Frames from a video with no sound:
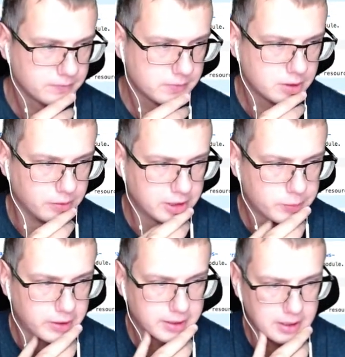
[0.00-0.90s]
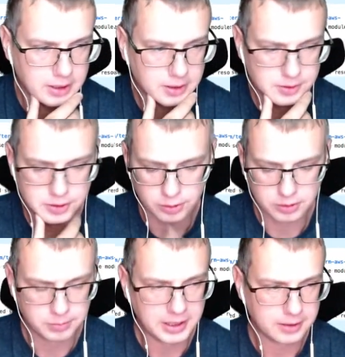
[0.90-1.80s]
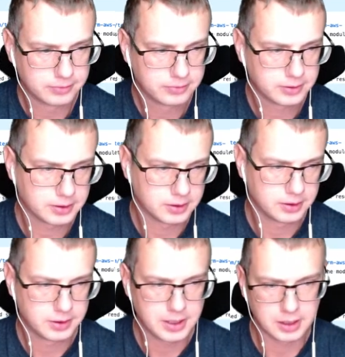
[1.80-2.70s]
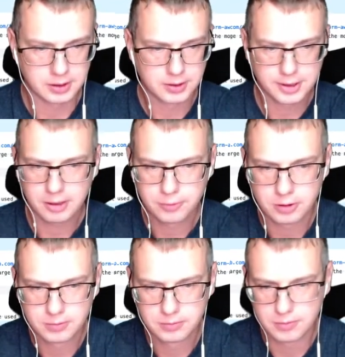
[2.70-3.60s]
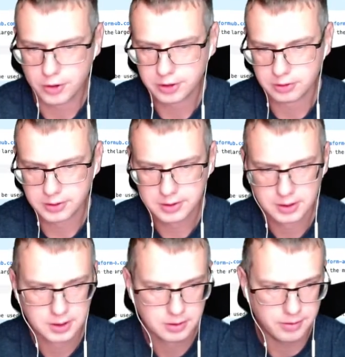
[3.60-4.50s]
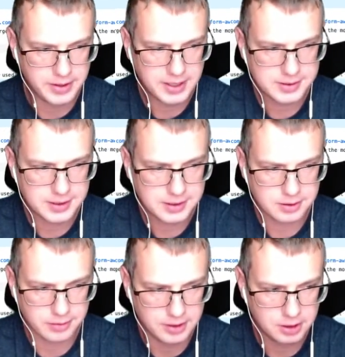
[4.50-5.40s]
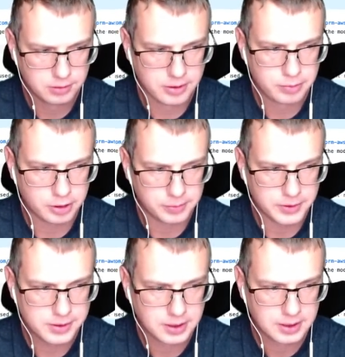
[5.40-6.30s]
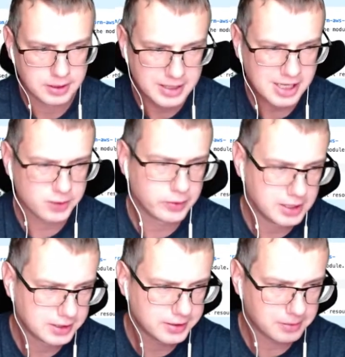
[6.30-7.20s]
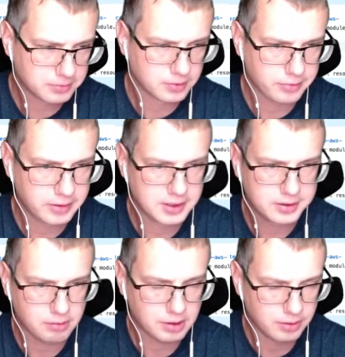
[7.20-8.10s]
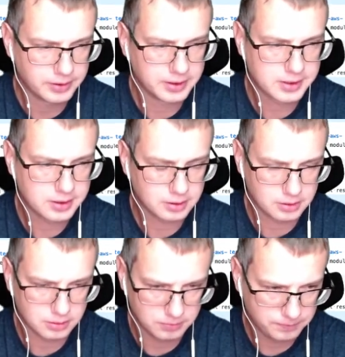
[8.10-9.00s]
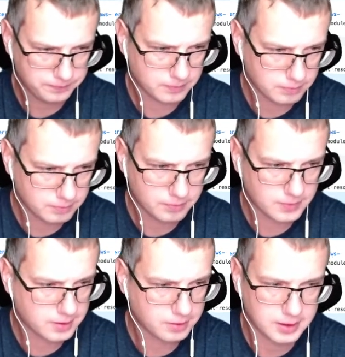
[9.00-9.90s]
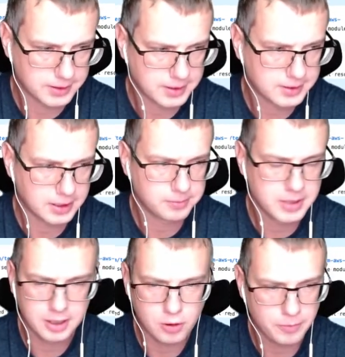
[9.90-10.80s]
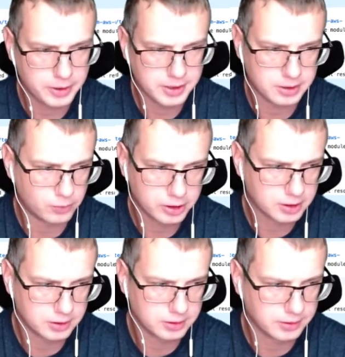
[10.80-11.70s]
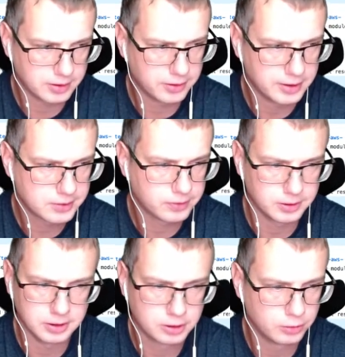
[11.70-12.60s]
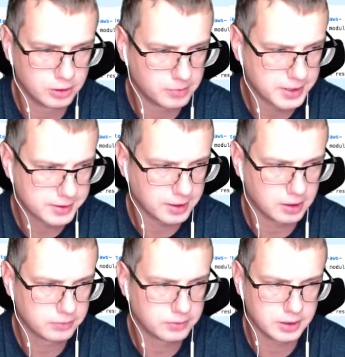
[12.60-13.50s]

So that's why I strongly believe in Terraform modules. They exist, they do the purpose. Yes, we need some things around this. As I said, many companies are working in this field, including myself.